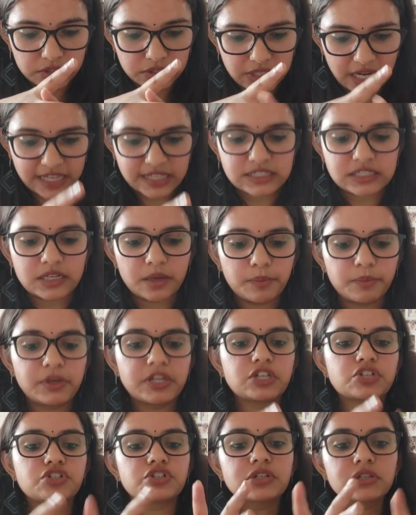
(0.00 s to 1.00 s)
text
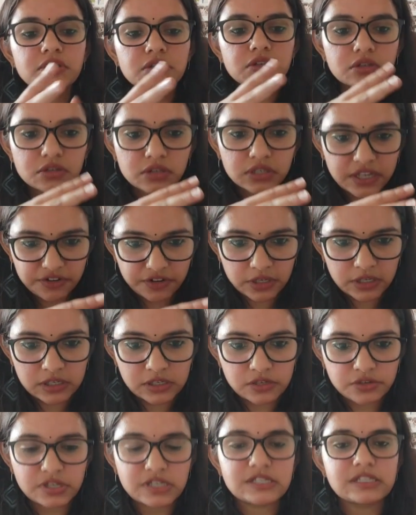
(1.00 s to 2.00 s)
completion, critical
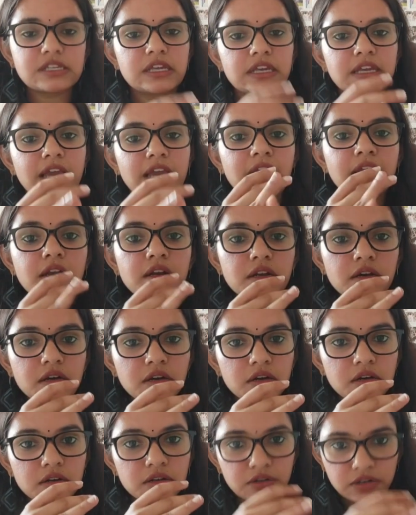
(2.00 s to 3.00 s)
reasoning,
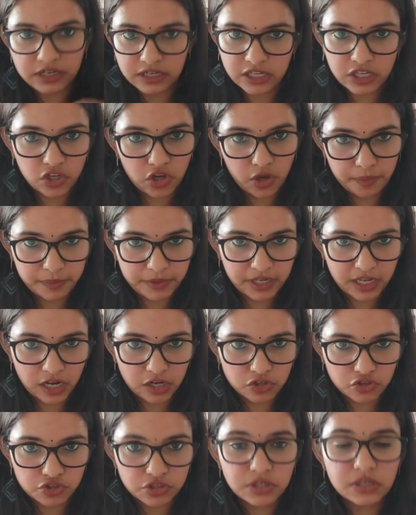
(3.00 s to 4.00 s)
and reading
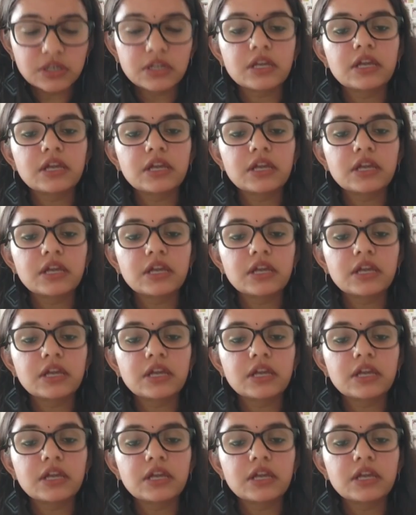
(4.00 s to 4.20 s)
comprehension.